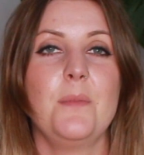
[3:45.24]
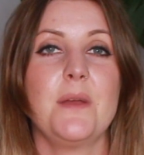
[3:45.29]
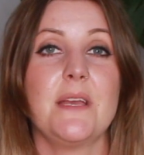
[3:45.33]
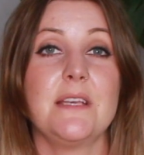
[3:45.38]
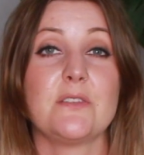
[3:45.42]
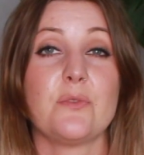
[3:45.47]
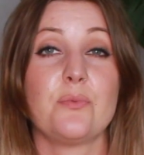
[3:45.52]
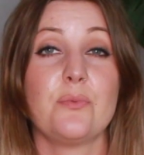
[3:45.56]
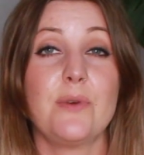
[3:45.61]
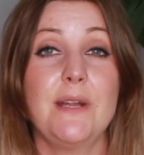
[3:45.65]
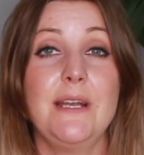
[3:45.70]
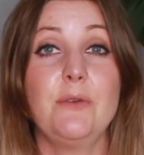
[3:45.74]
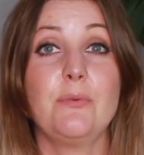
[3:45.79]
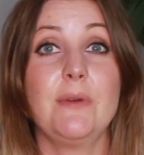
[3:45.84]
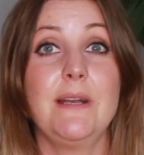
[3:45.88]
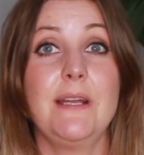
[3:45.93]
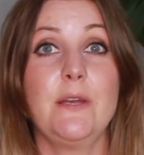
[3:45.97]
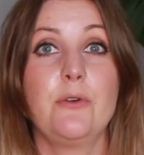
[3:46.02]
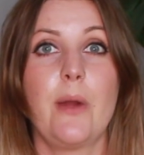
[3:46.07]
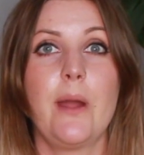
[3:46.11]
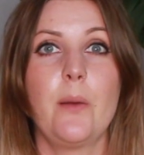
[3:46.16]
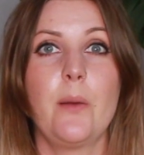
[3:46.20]
is a
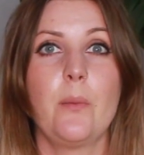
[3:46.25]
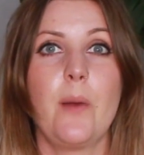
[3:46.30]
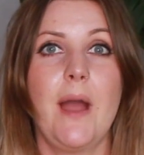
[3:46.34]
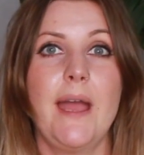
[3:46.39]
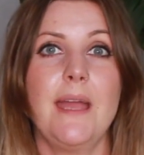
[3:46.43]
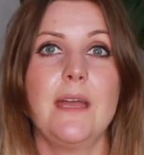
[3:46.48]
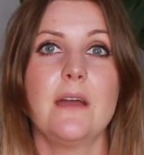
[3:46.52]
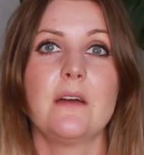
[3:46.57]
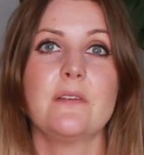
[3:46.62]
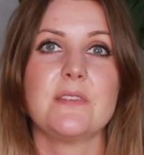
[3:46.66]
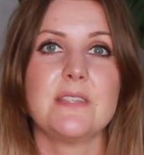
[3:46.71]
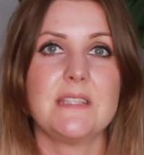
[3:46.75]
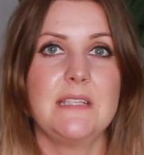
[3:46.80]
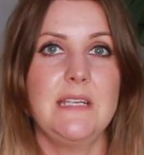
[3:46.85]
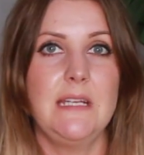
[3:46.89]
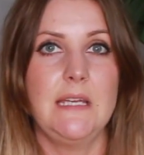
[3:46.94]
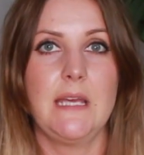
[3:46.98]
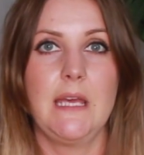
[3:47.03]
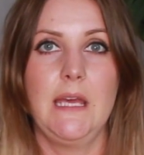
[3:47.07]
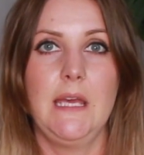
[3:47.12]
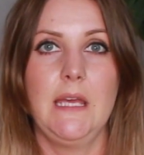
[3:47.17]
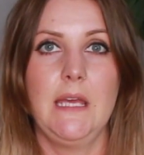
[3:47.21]
really great way of
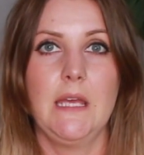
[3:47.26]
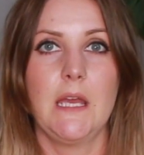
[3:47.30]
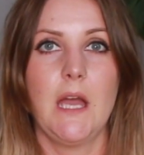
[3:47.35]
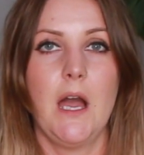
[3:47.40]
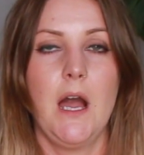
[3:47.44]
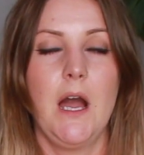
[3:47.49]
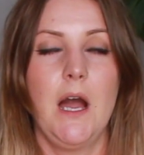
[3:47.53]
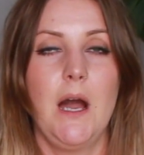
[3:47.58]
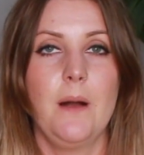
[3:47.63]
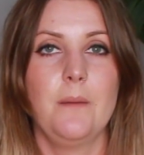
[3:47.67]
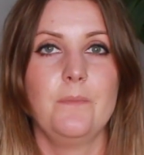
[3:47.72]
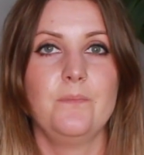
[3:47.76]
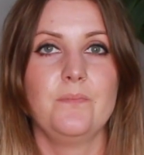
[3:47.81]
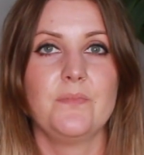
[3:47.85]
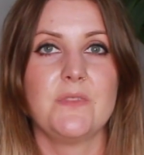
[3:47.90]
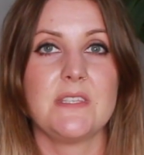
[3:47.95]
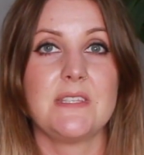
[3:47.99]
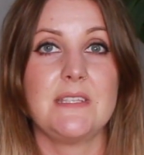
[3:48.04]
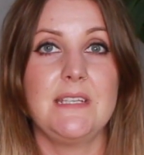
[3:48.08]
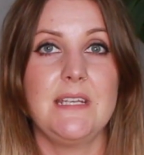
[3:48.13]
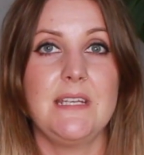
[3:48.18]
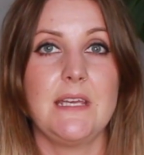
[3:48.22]
sneaking
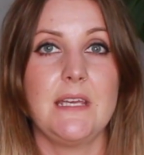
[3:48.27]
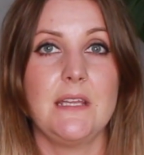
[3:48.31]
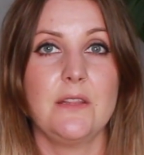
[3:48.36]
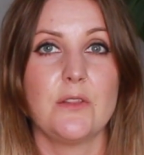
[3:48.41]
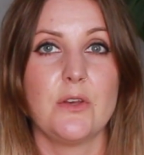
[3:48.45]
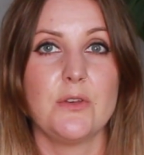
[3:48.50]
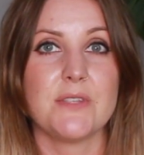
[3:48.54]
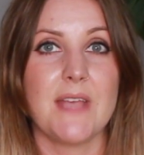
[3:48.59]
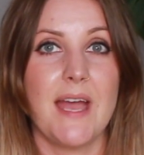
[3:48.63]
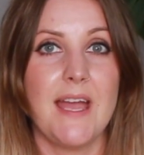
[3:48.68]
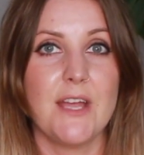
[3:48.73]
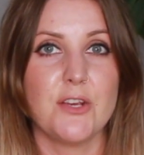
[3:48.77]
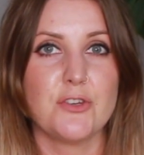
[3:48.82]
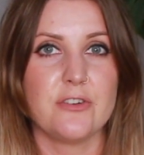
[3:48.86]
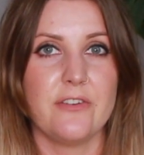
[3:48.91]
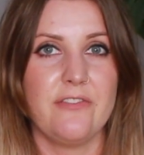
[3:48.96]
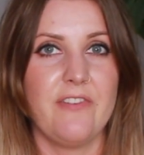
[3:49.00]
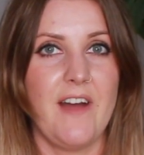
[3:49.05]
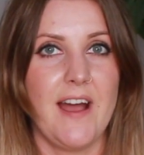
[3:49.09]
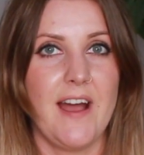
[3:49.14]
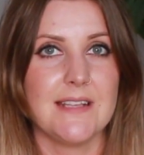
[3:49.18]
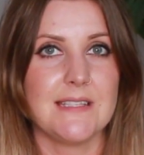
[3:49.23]
those
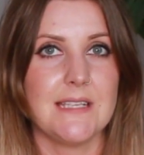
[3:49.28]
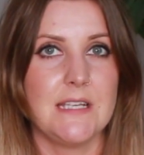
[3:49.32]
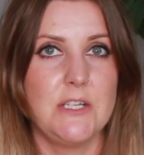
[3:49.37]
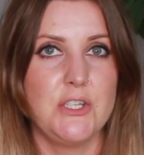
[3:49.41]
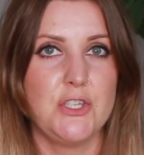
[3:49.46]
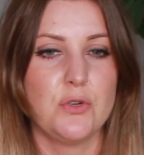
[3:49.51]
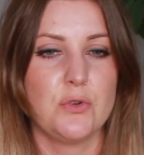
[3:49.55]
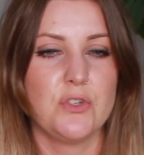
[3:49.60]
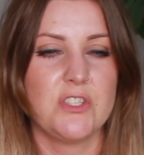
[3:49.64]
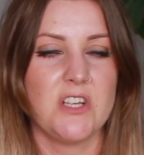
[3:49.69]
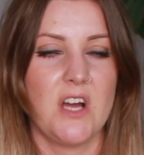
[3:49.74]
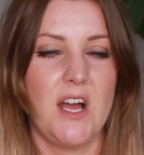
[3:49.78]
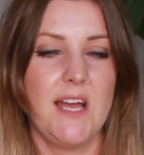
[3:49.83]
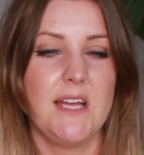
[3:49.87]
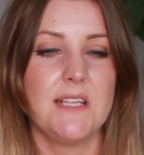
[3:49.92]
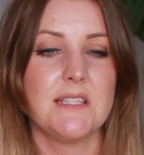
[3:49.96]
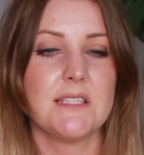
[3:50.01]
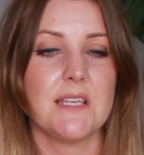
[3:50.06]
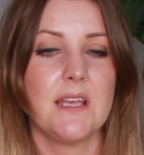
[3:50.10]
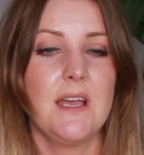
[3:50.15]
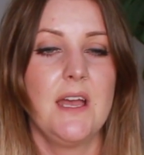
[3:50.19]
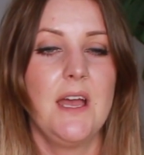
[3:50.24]
extra fats into your
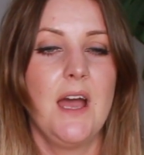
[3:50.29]
diet.